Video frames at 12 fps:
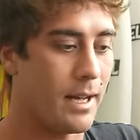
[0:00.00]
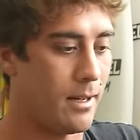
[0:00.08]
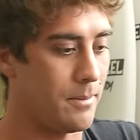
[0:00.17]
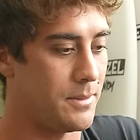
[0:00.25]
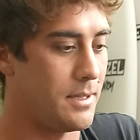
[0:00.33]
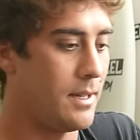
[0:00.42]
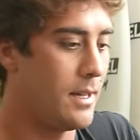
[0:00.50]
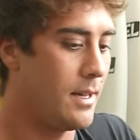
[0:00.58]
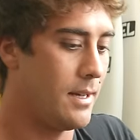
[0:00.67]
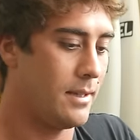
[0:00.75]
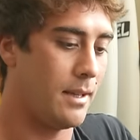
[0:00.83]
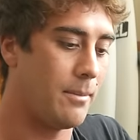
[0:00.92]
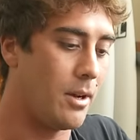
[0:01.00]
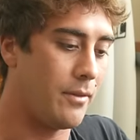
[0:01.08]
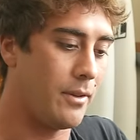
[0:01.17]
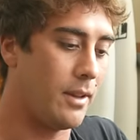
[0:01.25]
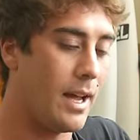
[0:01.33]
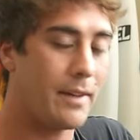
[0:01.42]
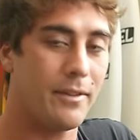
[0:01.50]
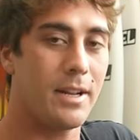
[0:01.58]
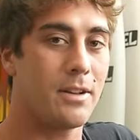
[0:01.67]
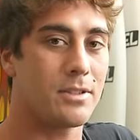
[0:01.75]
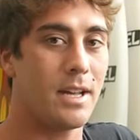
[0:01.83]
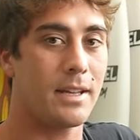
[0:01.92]
helps. Let me know if you like
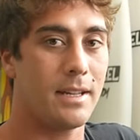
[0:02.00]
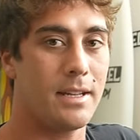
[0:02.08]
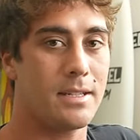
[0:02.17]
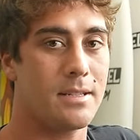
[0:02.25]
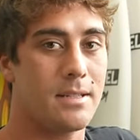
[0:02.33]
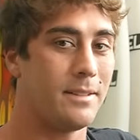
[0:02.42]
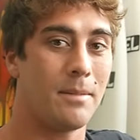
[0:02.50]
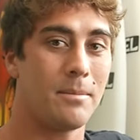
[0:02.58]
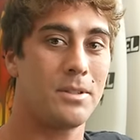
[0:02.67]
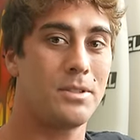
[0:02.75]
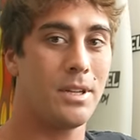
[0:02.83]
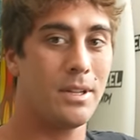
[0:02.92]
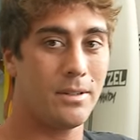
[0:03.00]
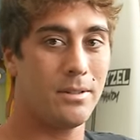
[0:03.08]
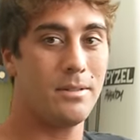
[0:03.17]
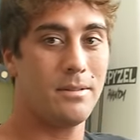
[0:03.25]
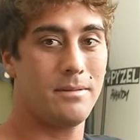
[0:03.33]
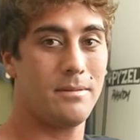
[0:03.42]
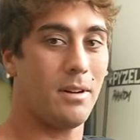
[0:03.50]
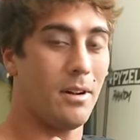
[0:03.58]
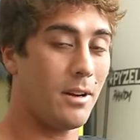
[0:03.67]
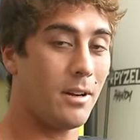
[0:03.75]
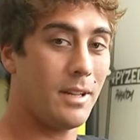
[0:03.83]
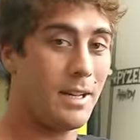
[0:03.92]
videos like this. Number two
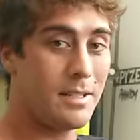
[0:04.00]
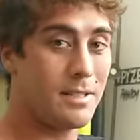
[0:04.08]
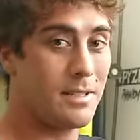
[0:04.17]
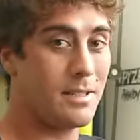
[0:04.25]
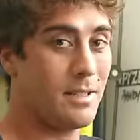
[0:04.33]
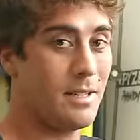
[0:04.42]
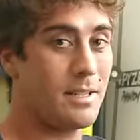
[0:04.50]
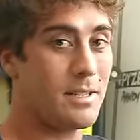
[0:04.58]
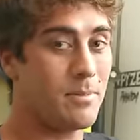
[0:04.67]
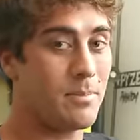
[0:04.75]
on our list is